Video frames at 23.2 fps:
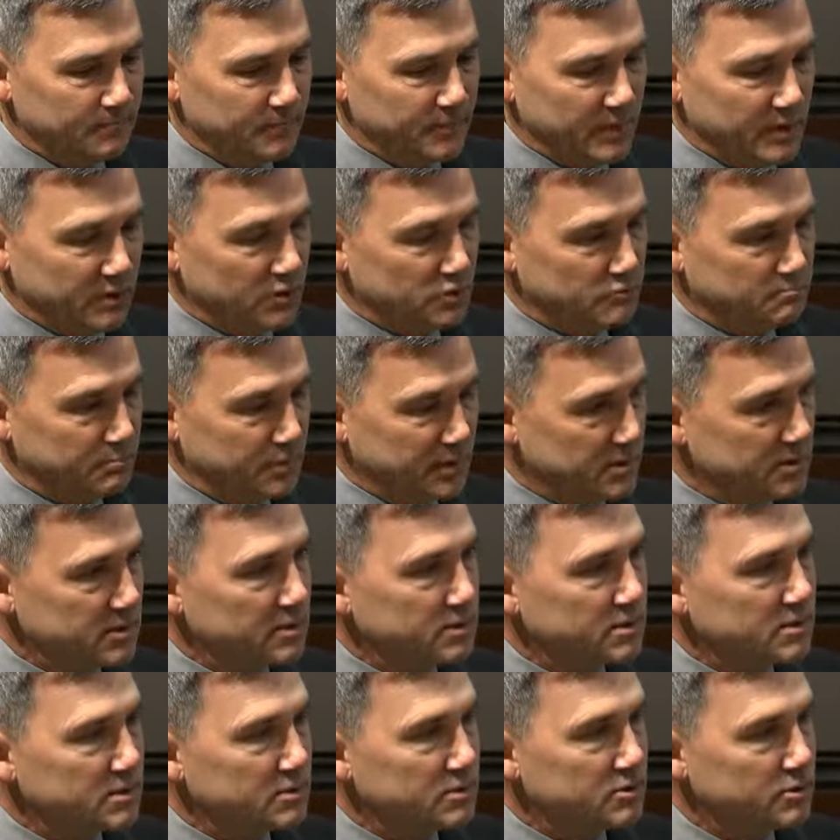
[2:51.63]
There's
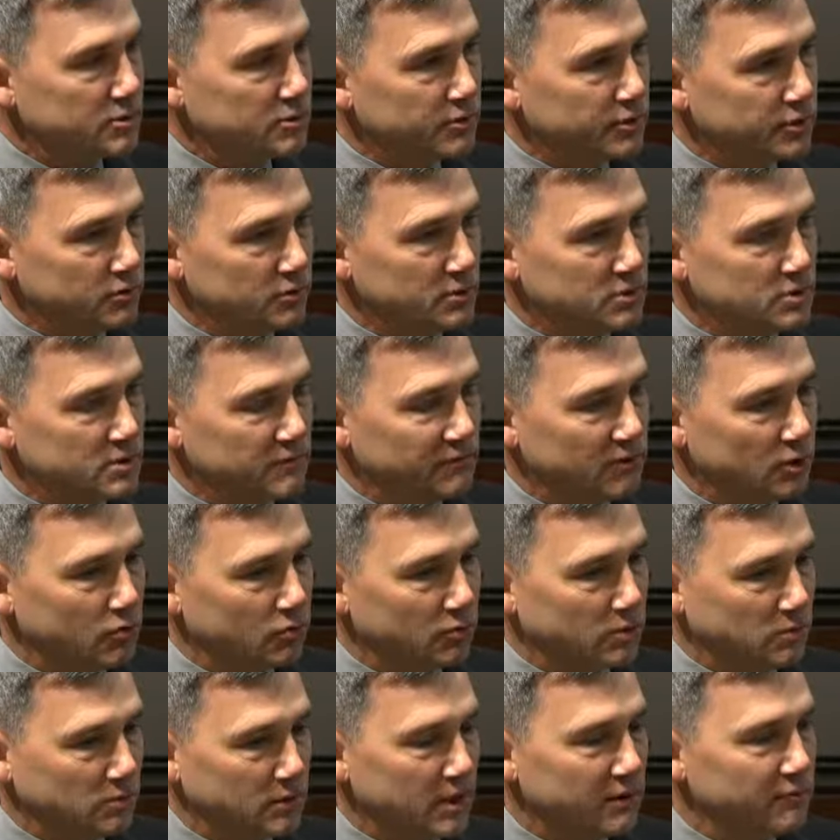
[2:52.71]
businesses or units of
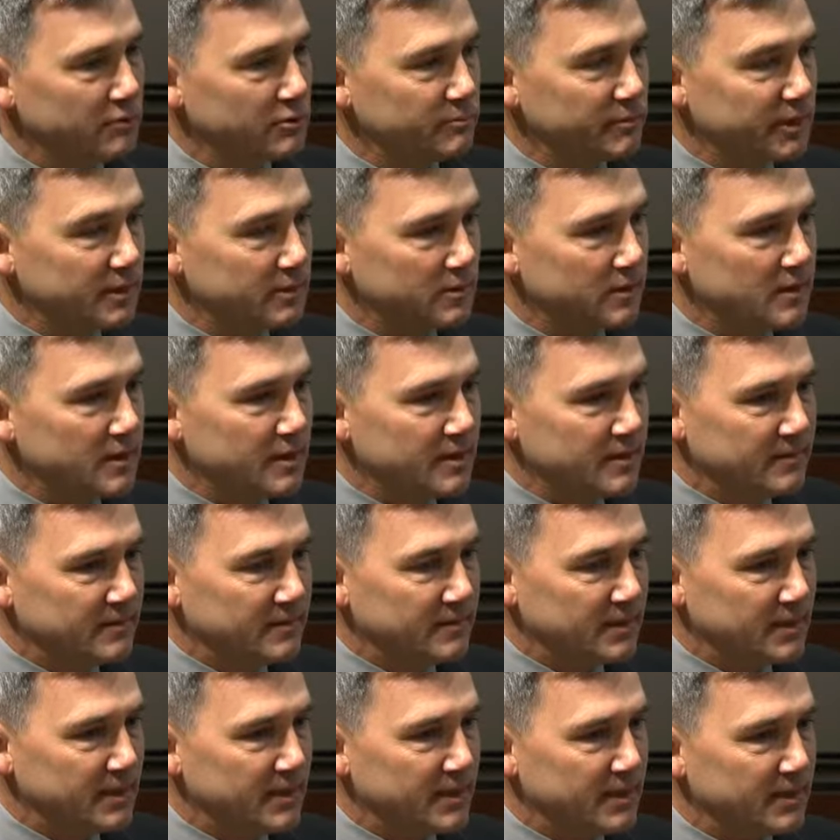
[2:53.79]
local government
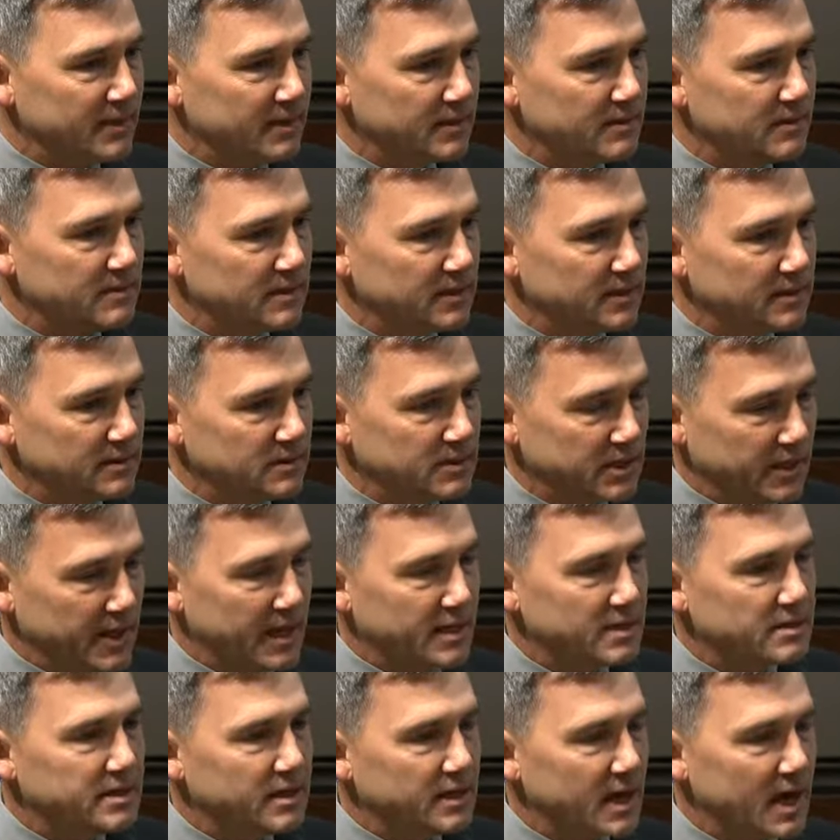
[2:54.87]
that in
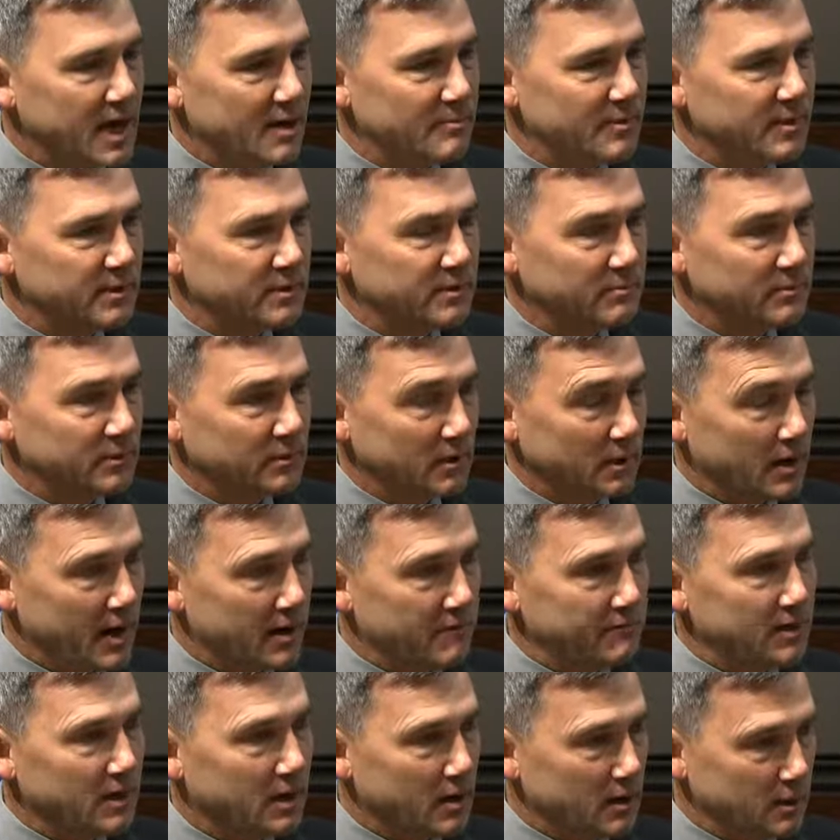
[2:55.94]
today's economy are
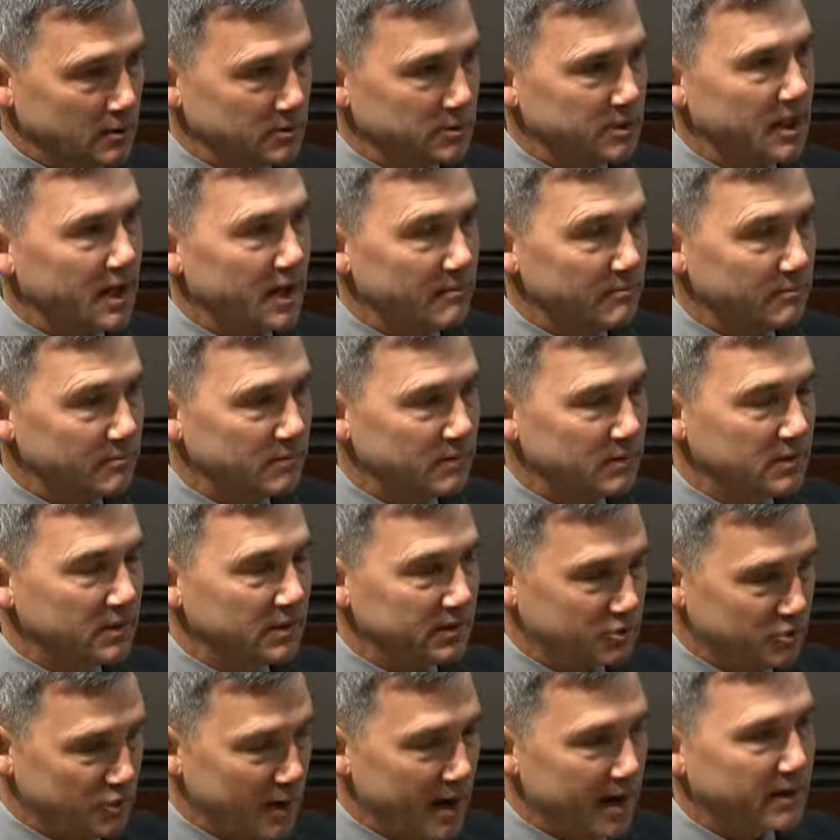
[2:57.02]
having a hard time
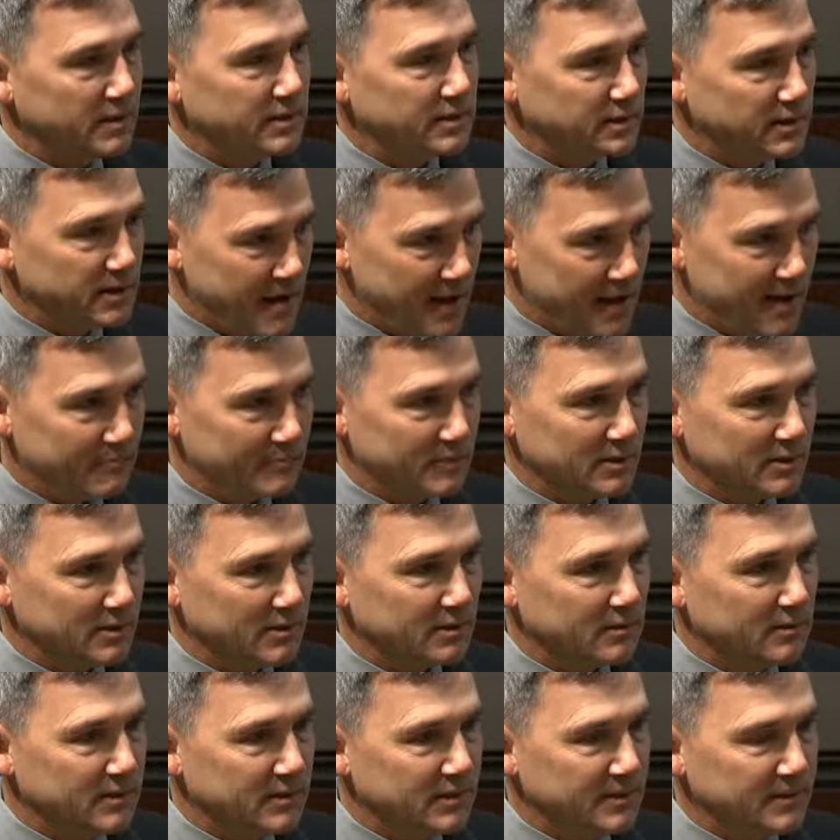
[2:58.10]
attracting
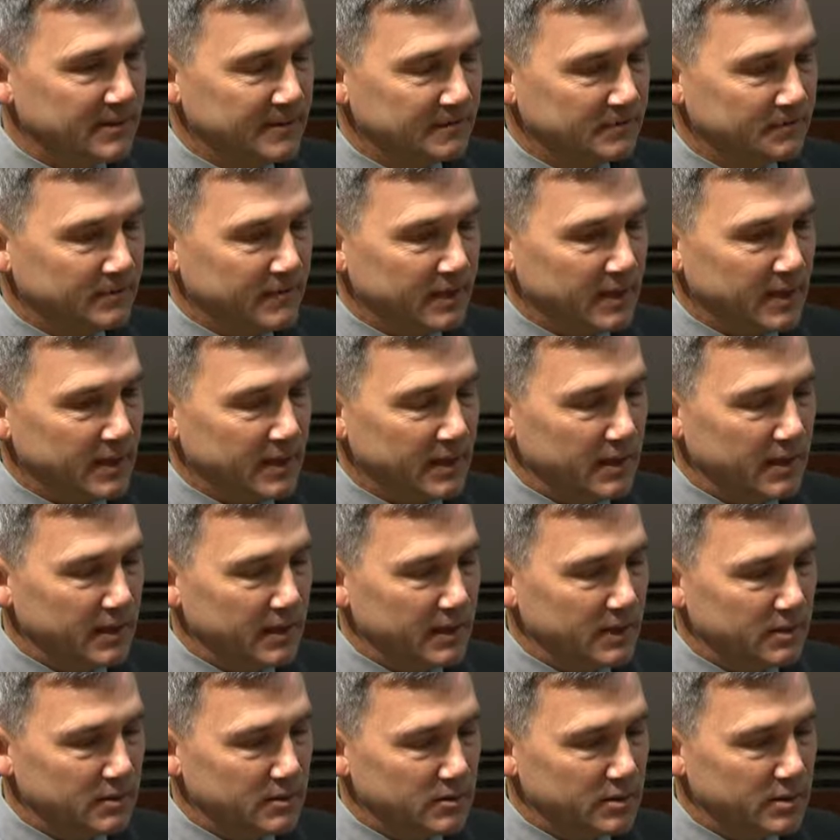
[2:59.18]
capital.
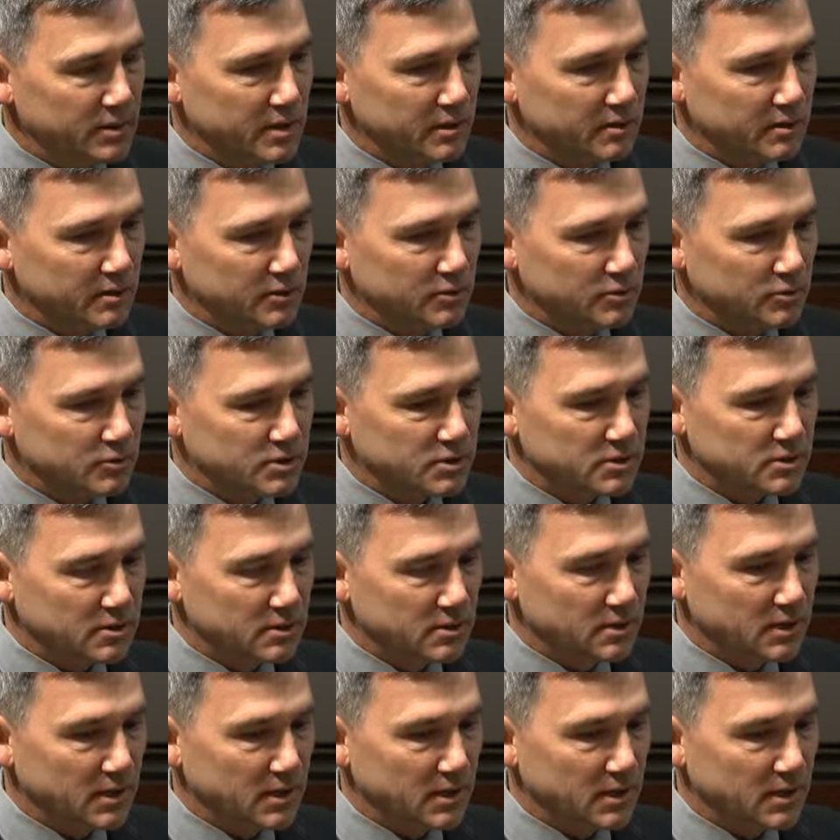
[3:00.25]
And then there's